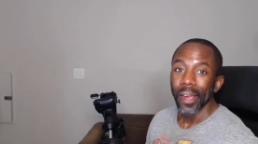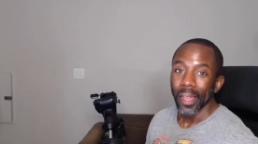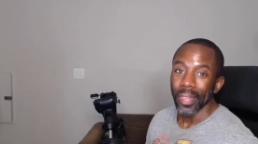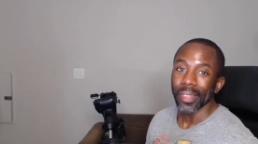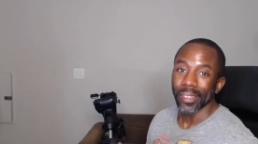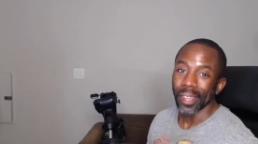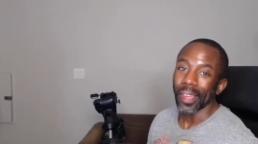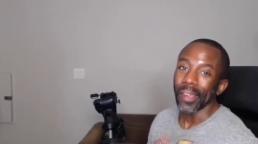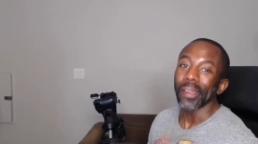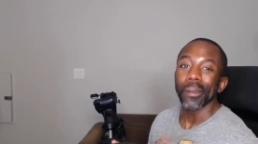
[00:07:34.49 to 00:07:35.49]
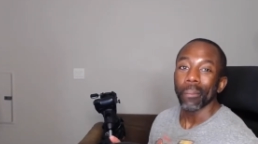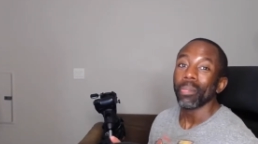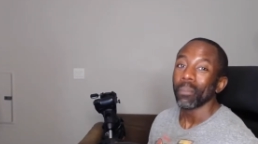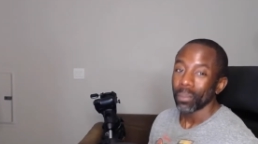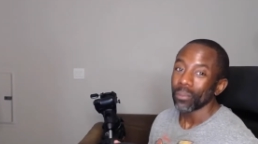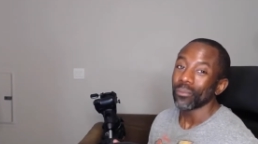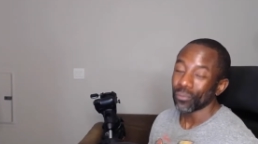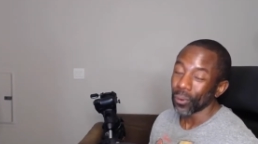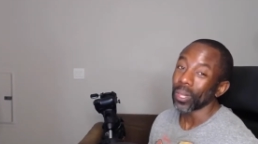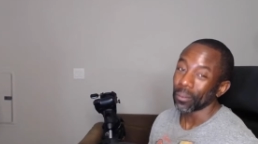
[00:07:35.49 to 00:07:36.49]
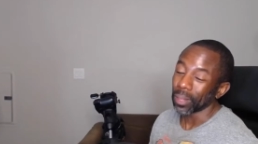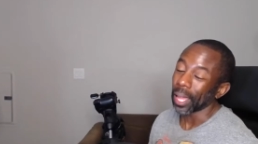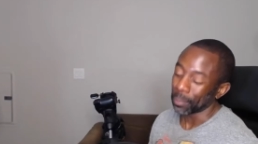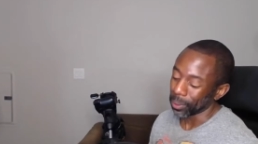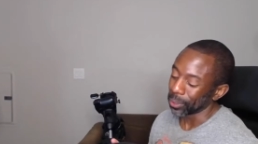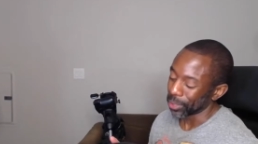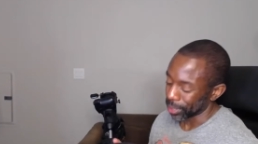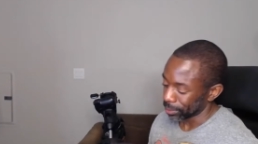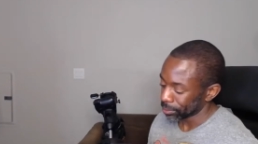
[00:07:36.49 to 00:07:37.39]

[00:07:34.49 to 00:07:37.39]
let's say, full of light pollution.